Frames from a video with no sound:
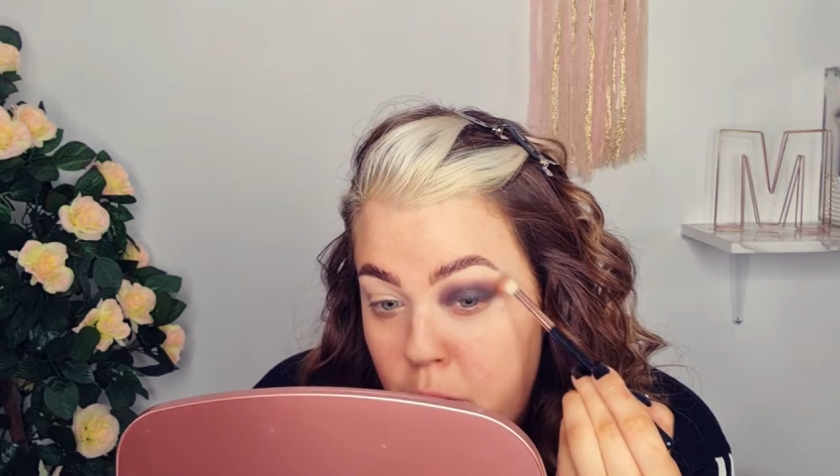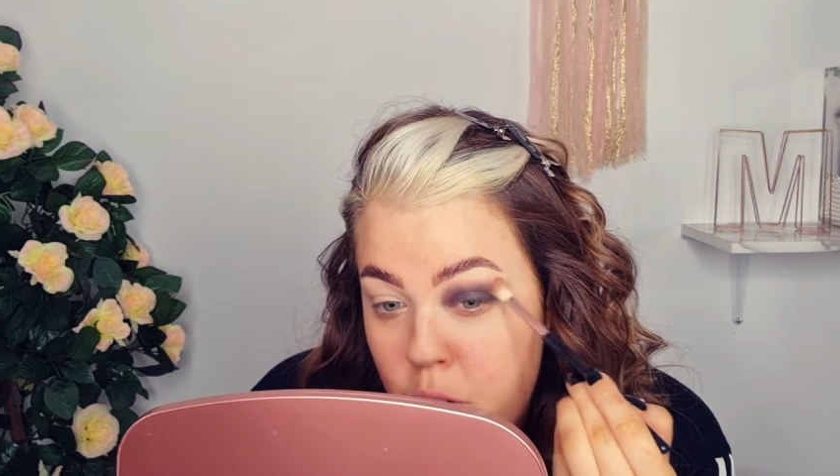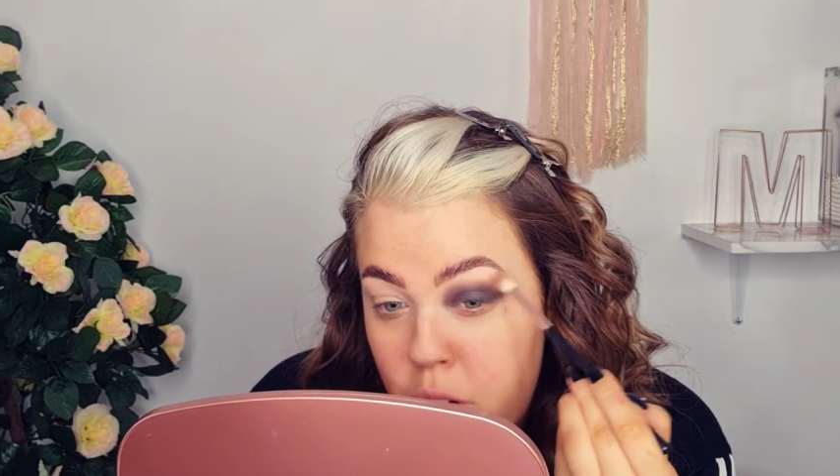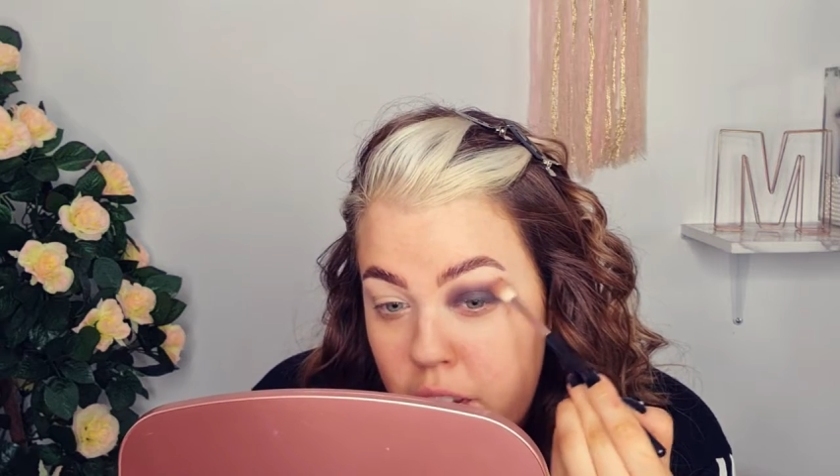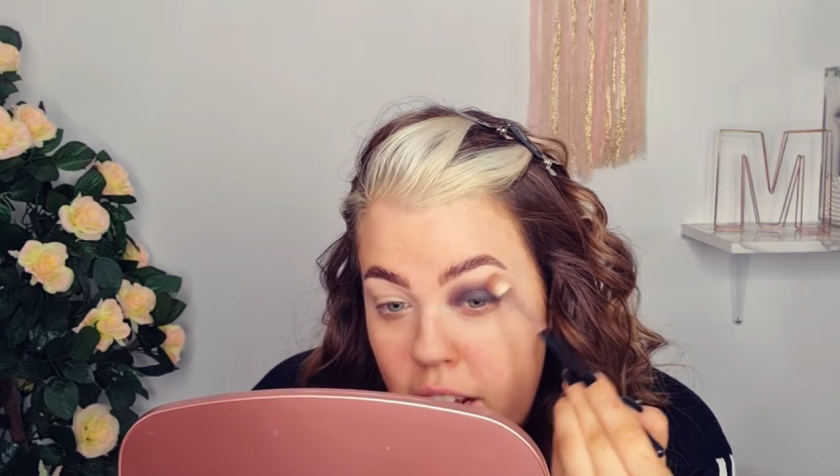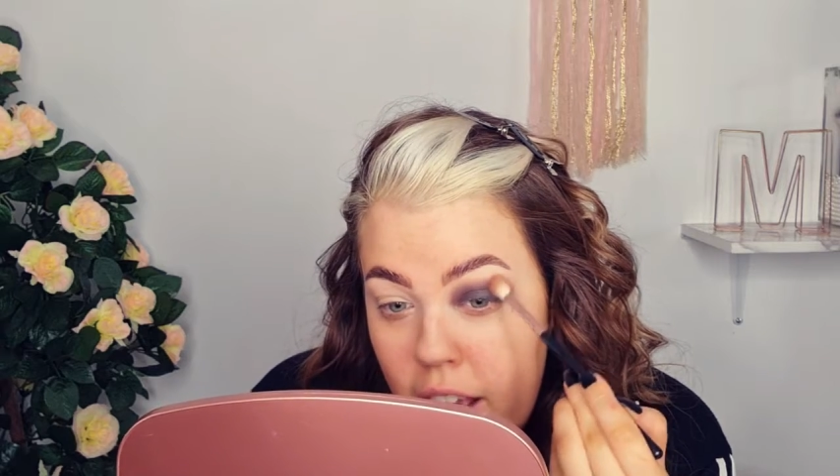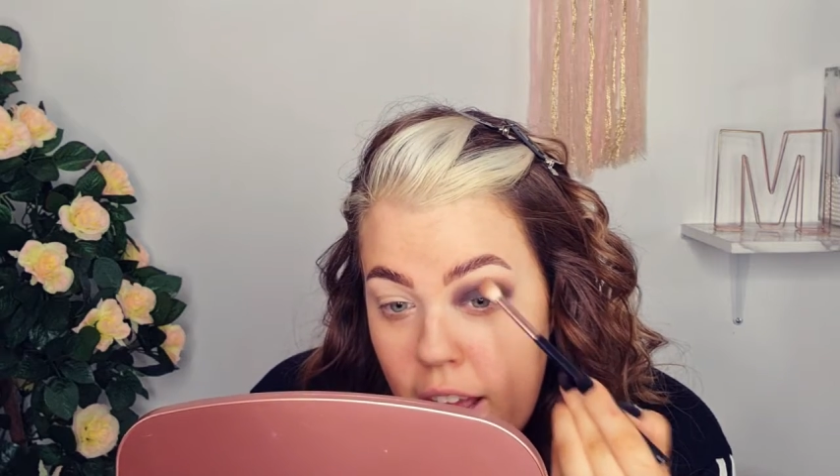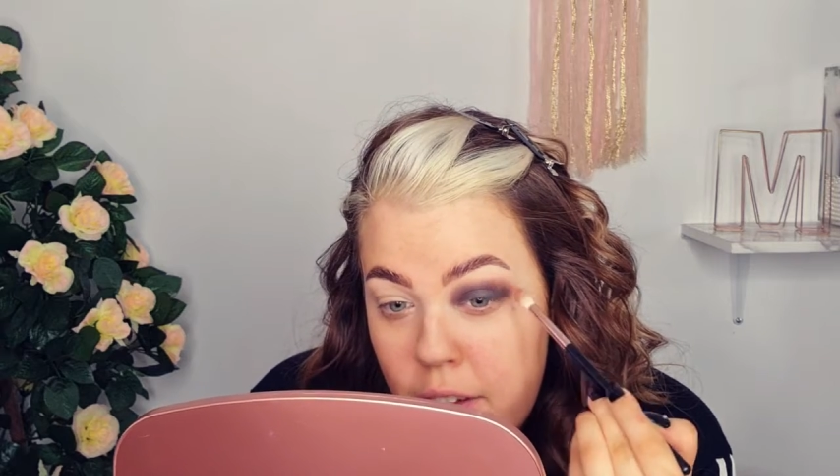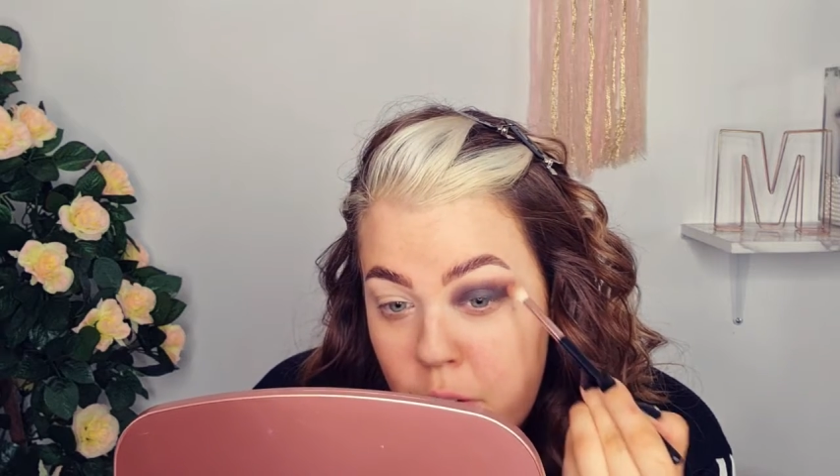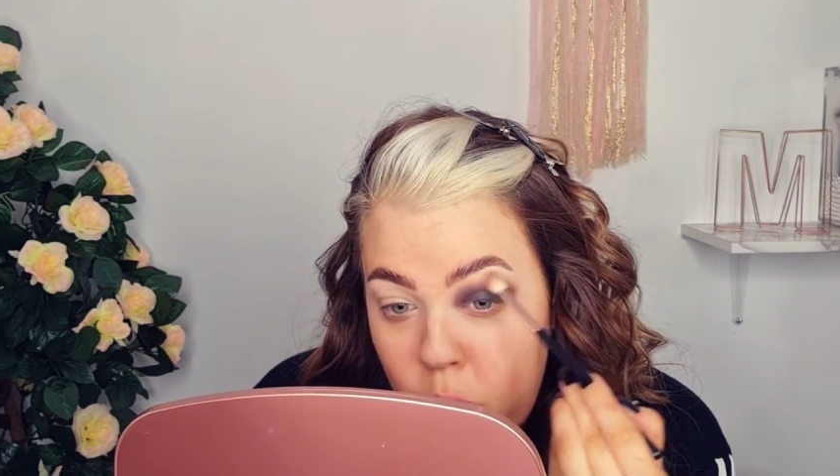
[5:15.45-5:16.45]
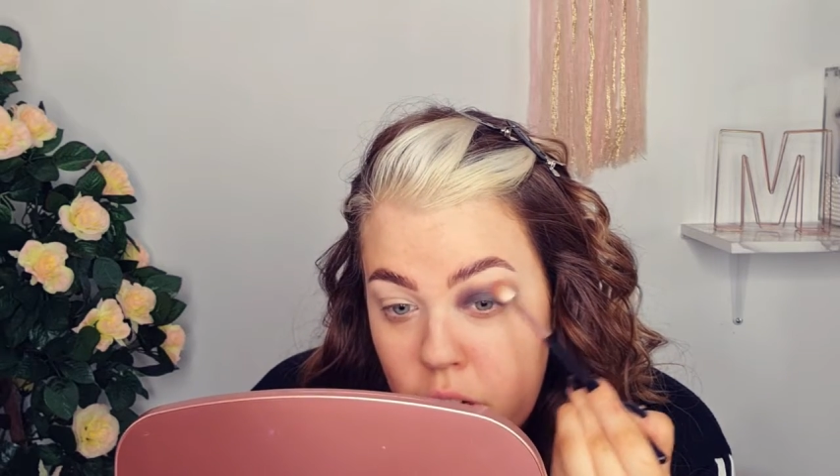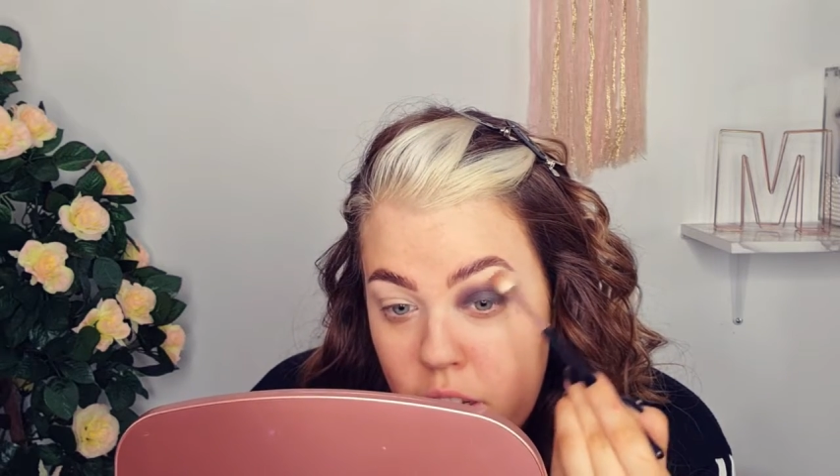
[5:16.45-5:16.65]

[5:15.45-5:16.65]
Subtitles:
so you're kind of half on